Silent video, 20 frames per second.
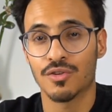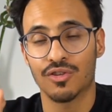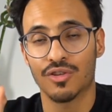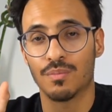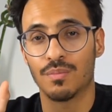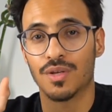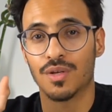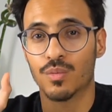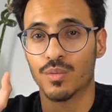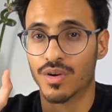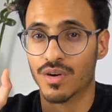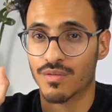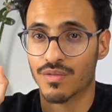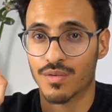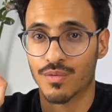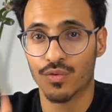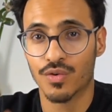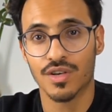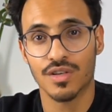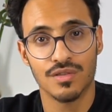to be one of the
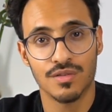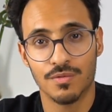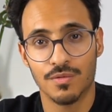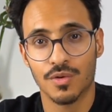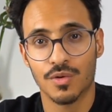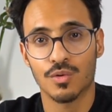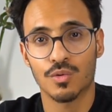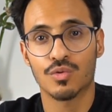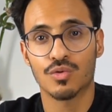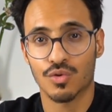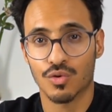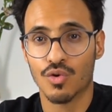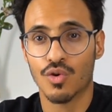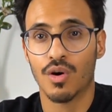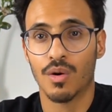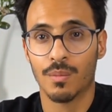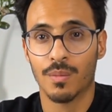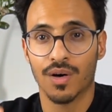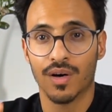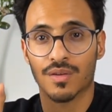first few to know
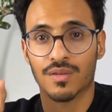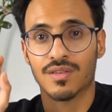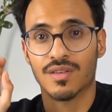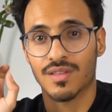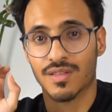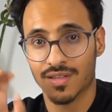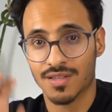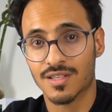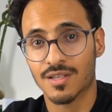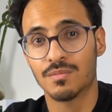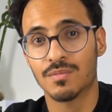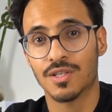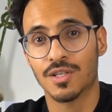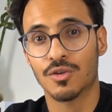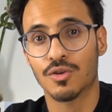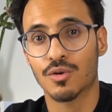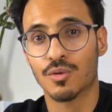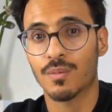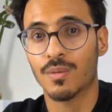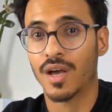about this
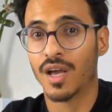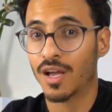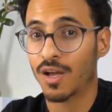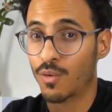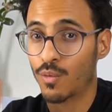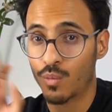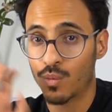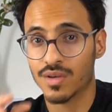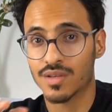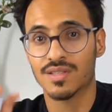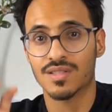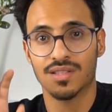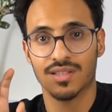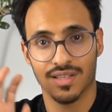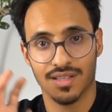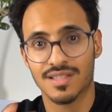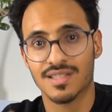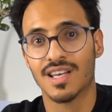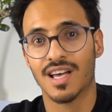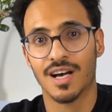MCQ bank once
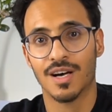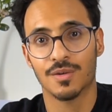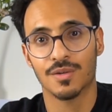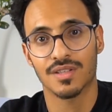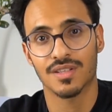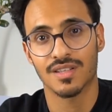it's out.